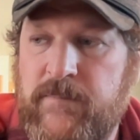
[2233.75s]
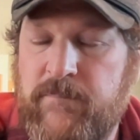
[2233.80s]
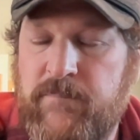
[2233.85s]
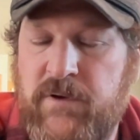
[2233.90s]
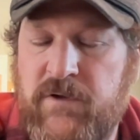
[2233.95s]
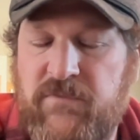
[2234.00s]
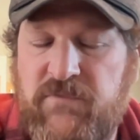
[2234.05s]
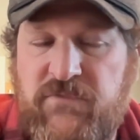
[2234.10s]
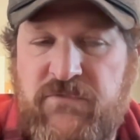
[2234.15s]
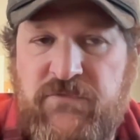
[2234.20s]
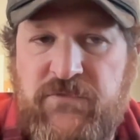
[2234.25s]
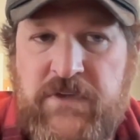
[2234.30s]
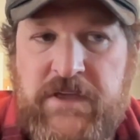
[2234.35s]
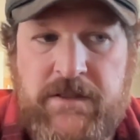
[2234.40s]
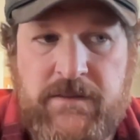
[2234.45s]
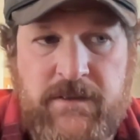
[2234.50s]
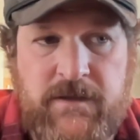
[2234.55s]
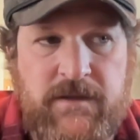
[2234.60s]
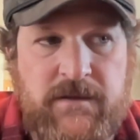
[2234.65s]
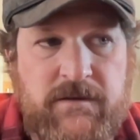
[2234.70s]
But
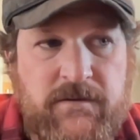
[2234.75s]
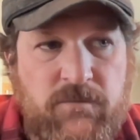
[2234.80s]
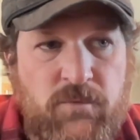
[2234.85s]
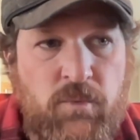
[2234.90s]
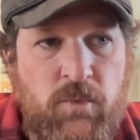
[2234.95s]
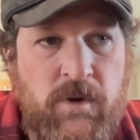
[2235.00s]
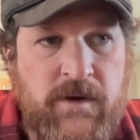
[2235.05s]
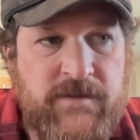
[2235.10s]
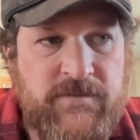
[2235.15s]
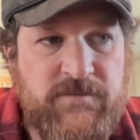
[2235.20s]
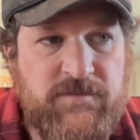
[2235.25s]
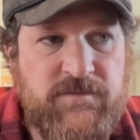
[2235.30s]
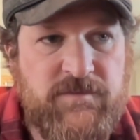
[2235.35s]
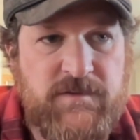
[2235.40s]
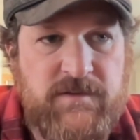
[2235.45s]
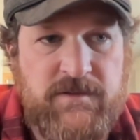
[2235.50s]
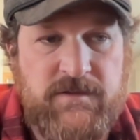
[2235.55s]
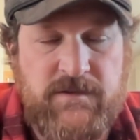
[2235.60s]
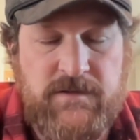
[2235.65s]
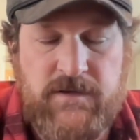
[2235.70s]
feel it once.